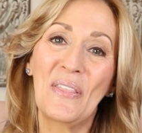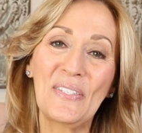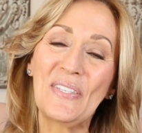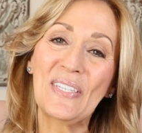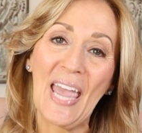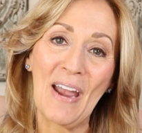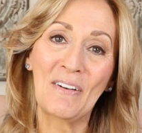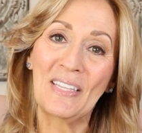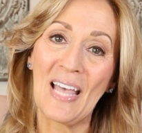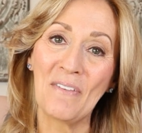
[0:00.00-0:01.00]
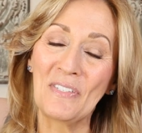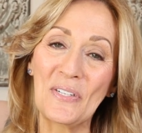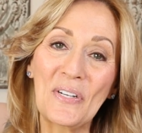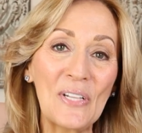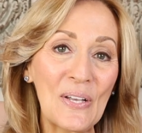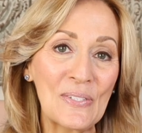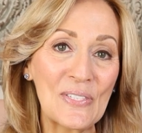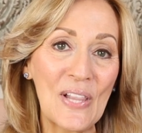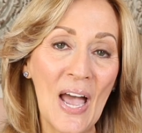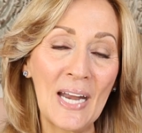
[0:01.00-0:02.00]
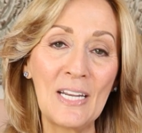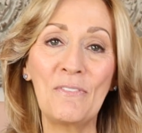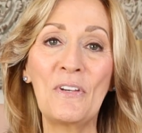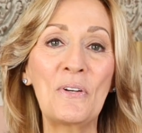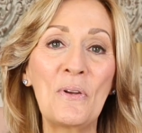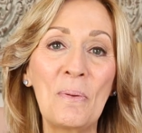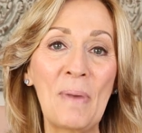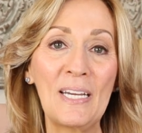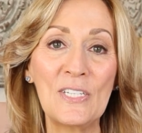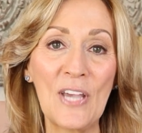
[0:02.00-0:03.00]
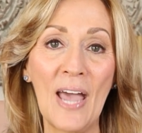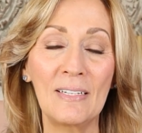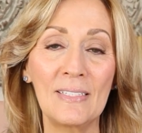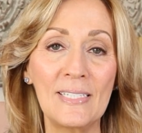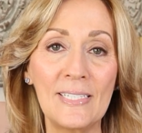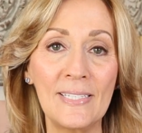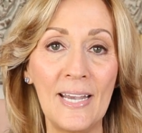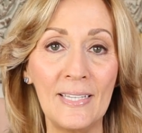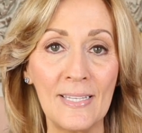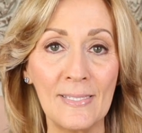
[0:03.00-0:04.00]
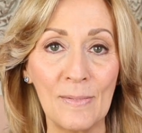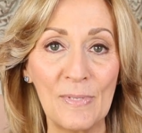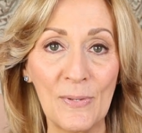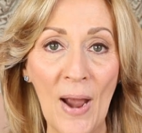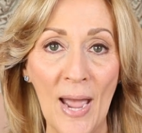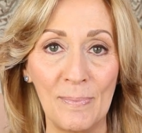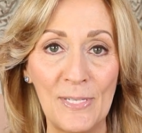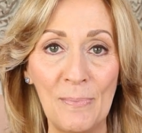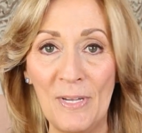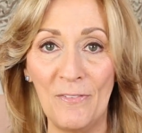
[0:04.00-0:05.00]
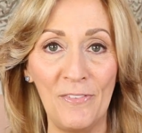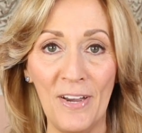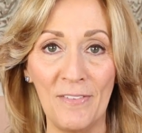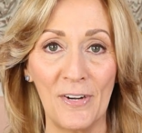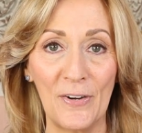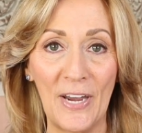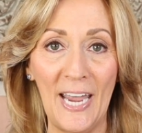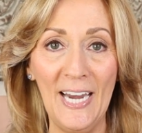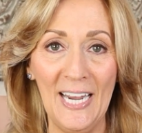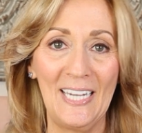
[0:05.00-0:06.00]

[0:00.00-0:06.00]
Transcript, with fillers: This is Karen Lavender Clothesline. If you're new to my channel, just hit the subscribe. Do me a favor, okay?